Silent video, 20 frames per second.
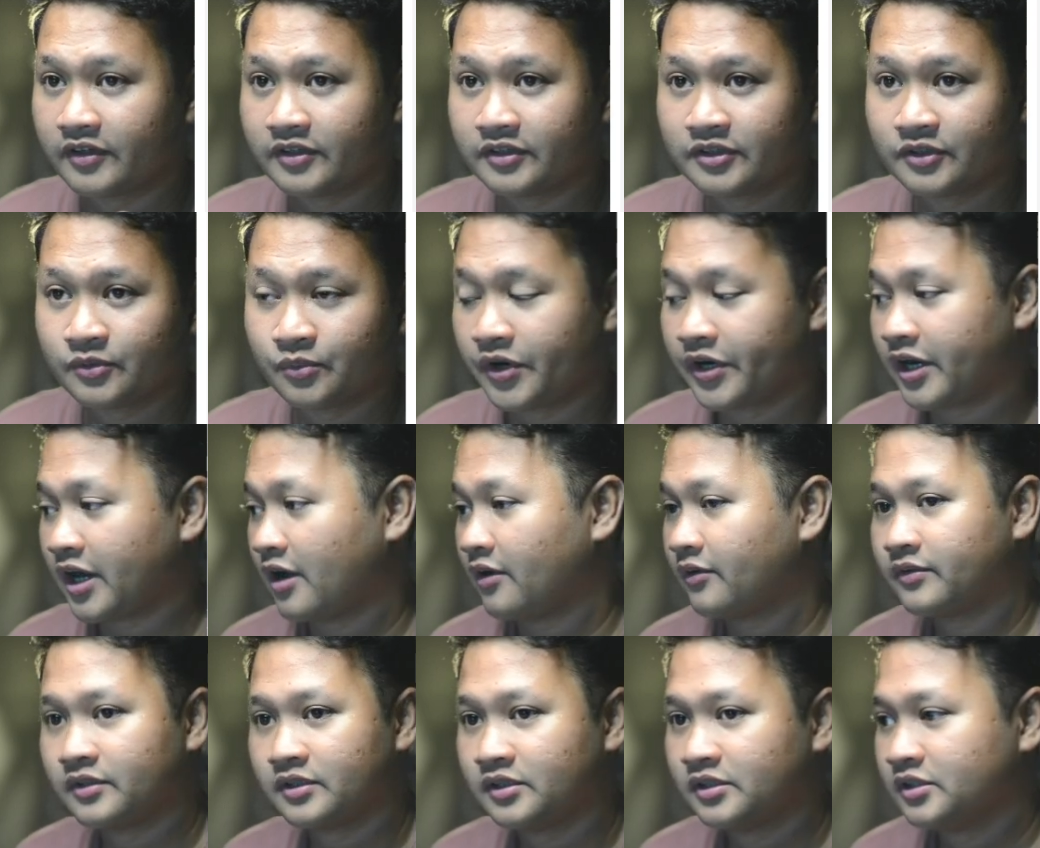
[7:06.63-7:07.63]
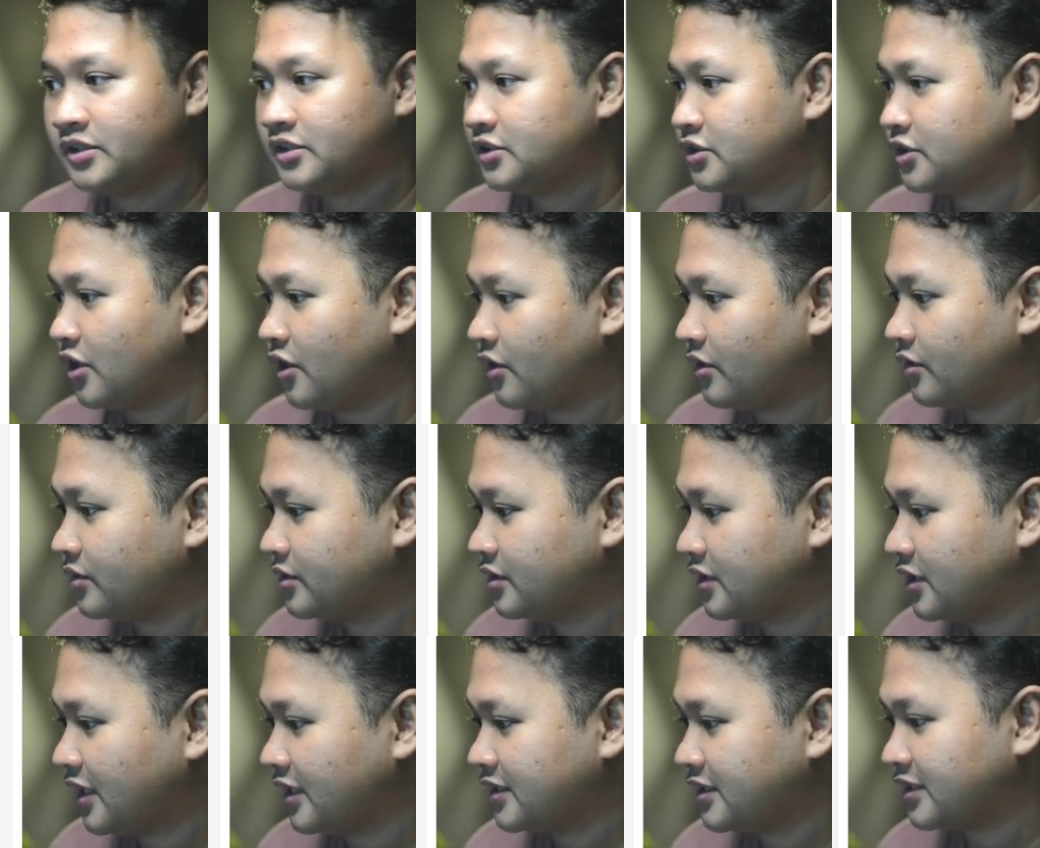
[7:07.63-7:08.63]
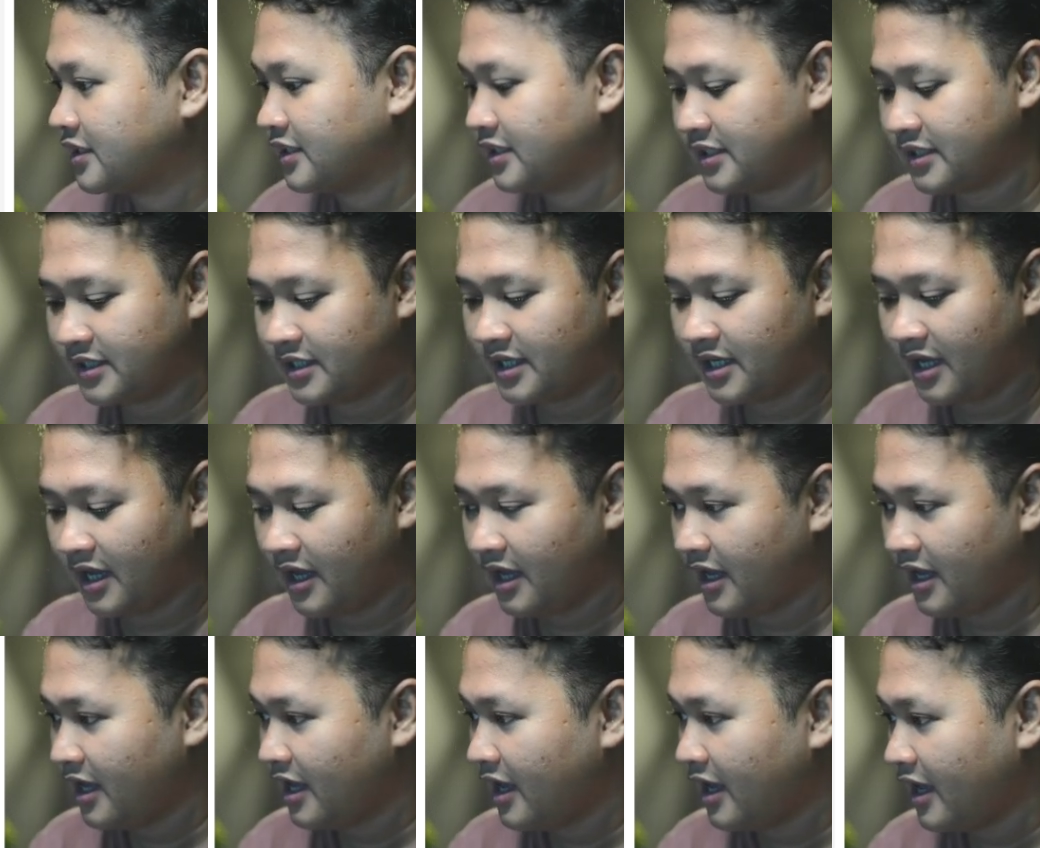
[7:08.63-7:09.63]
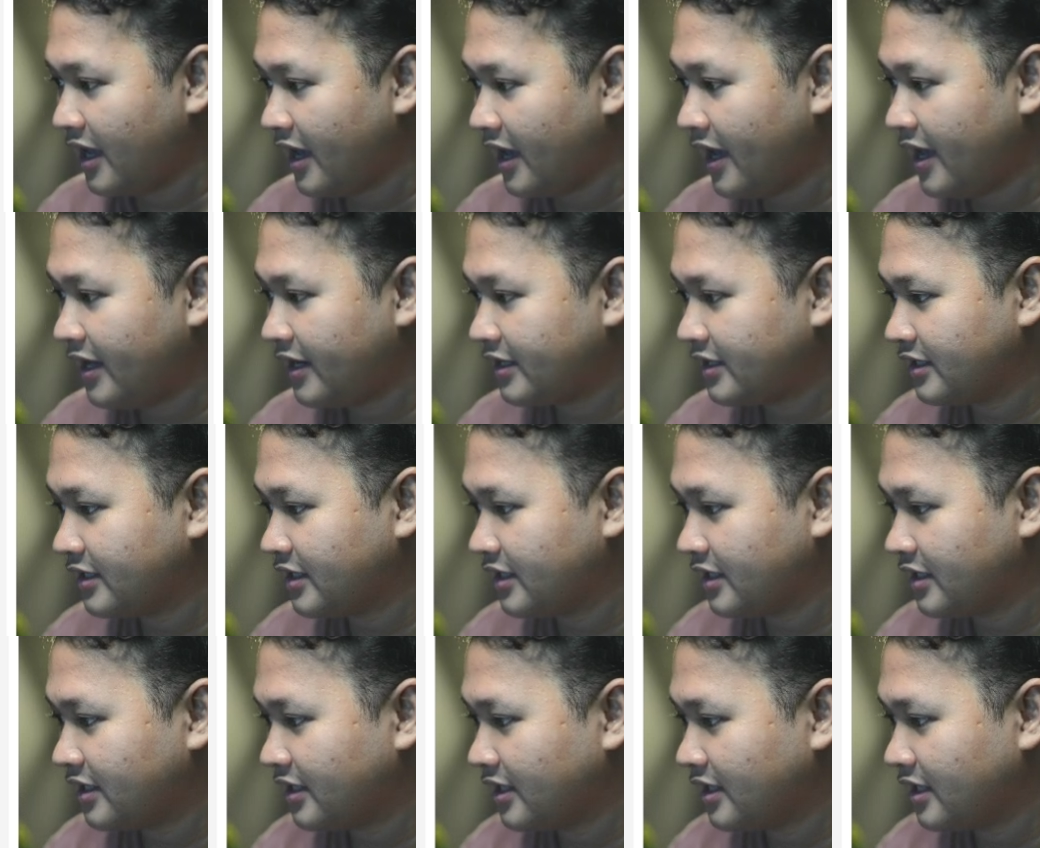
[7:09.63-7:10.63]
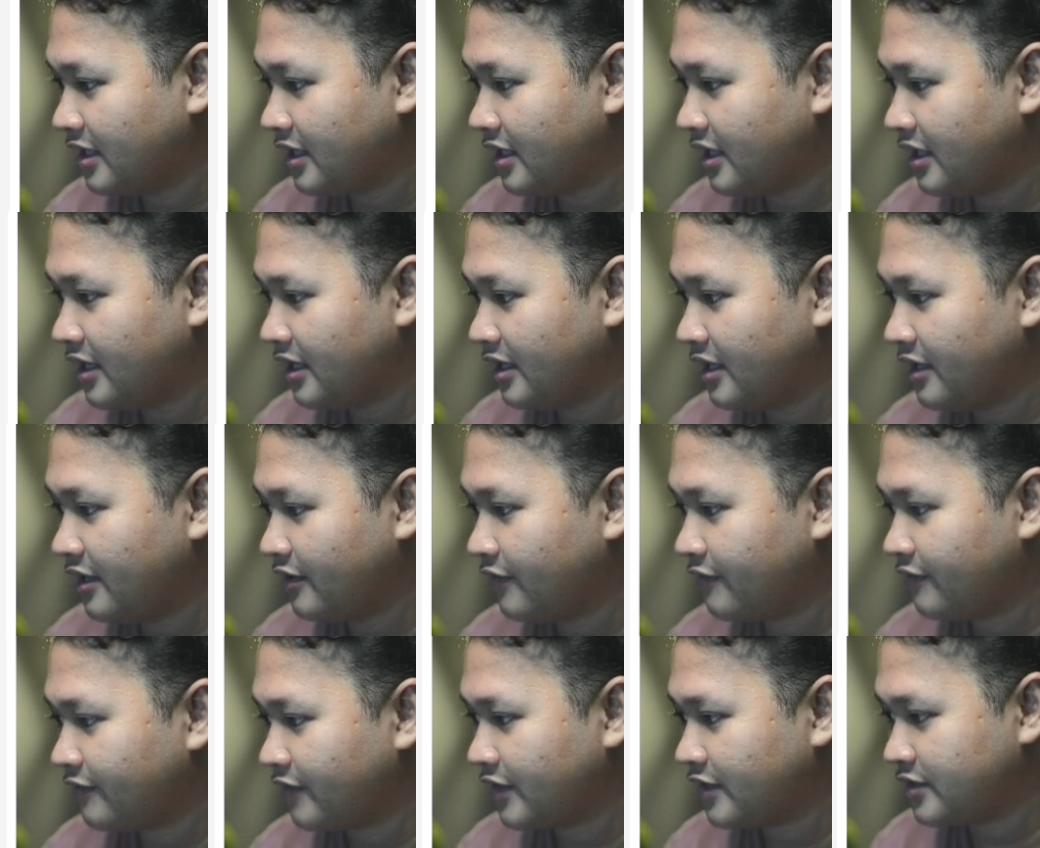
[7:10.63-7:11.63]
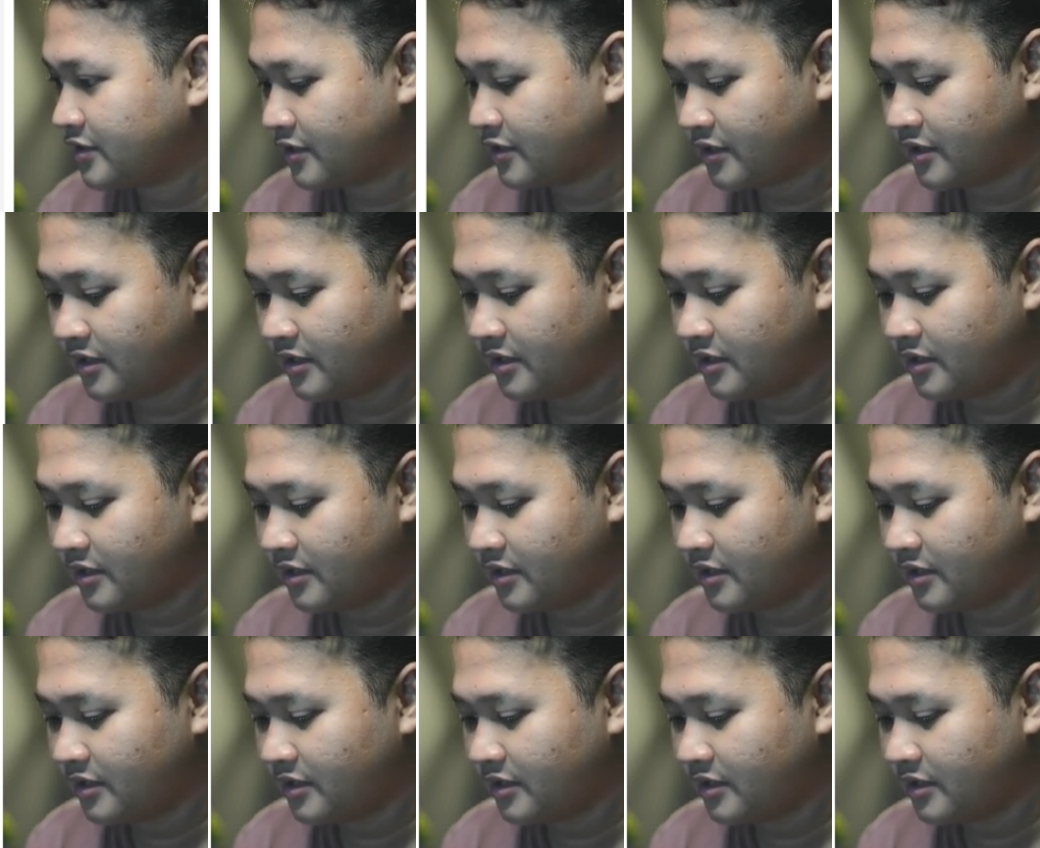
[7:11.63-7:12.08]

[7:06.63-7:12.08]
workout. So let's see. Add a feature